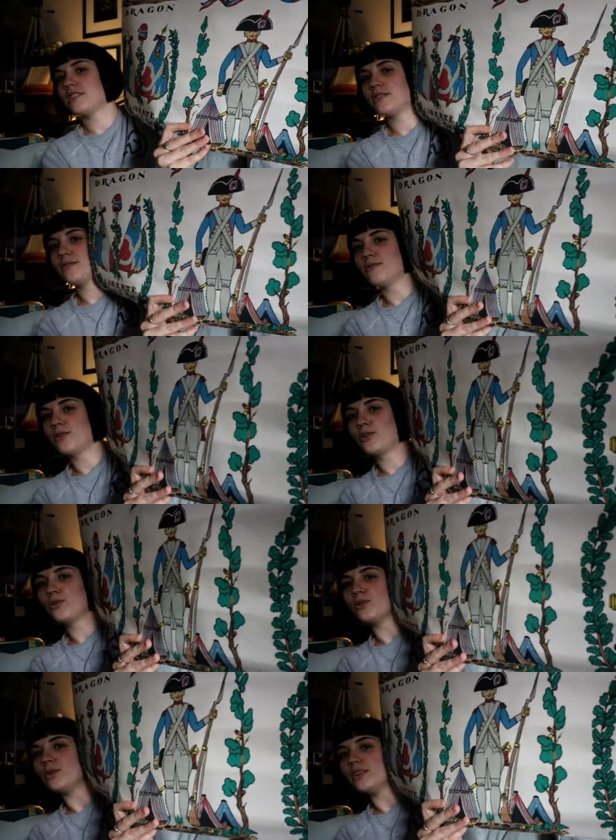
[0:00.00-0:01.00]
so
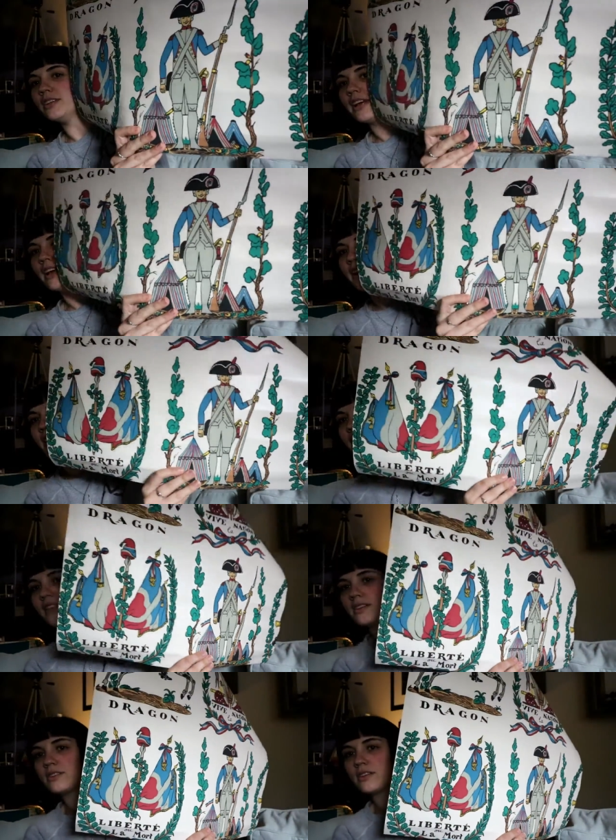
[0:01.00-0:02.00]
cool, and I
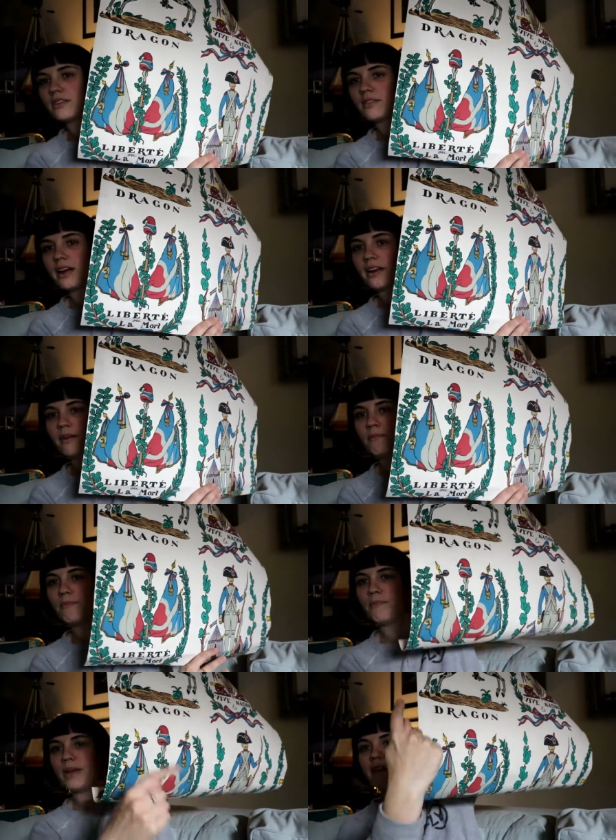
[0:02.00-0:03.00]
thought these kind
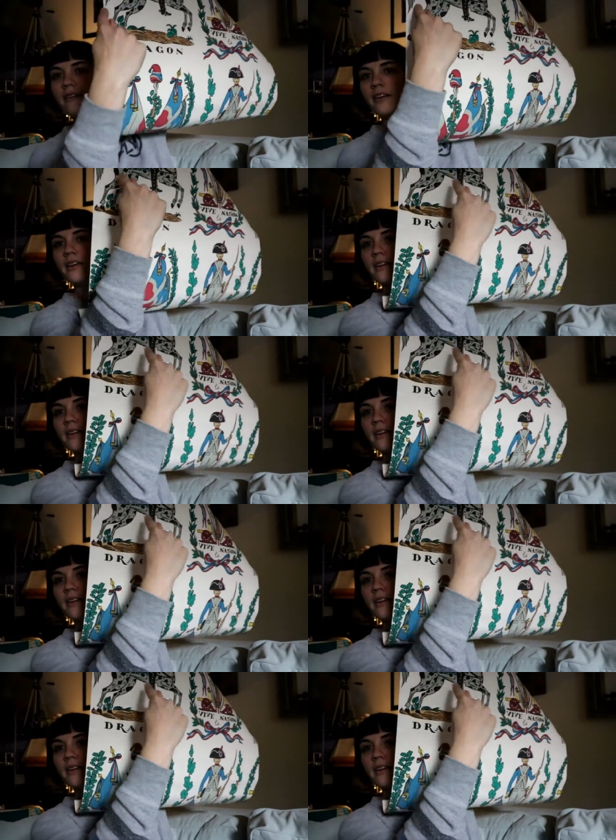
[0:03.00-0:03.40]
of big,